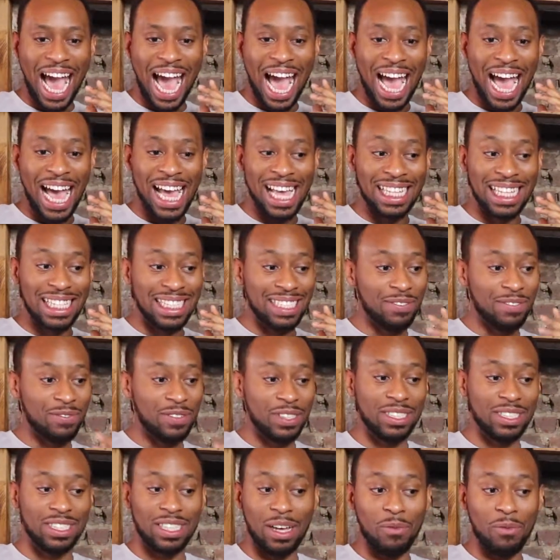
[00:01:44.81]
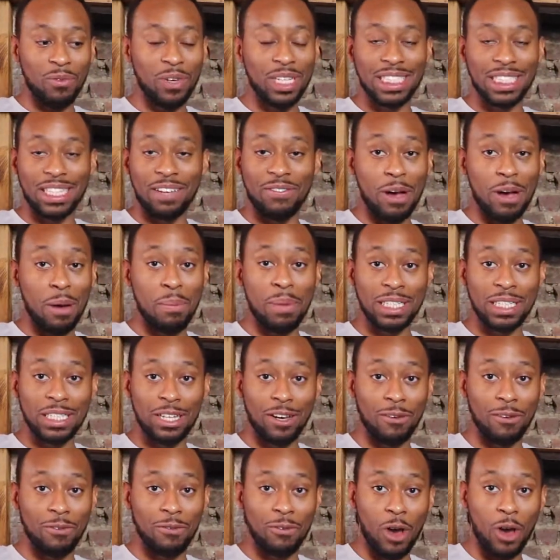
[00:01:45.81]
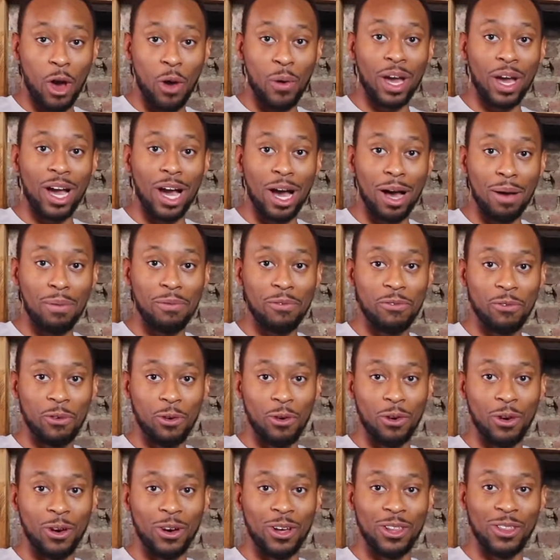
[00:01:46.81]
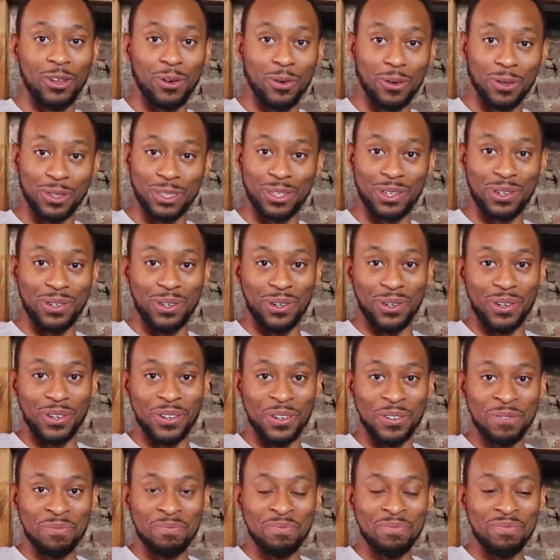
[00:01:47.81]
And for some reason I found myself going up for the altar call